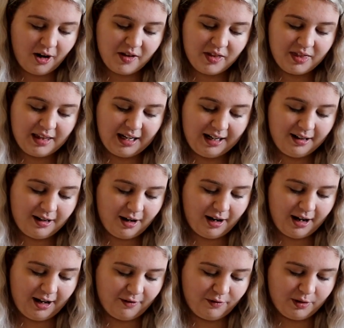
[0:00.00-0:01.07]
I think
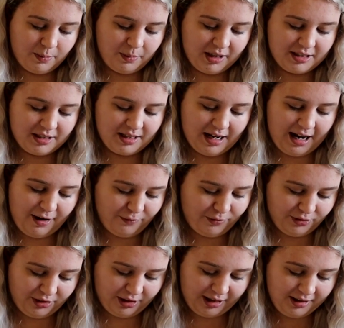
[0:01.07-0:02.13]
I have completed
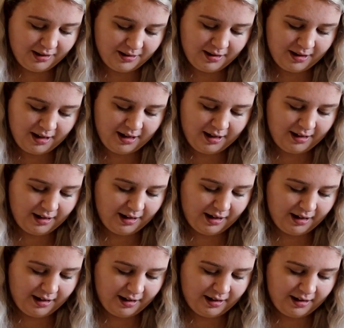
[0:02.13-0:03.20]
everything.
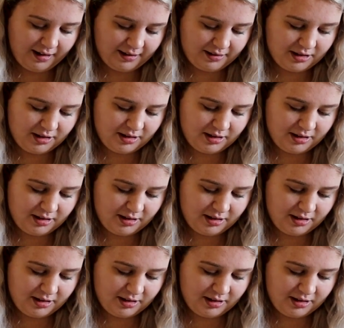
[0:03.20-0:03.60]
Oh,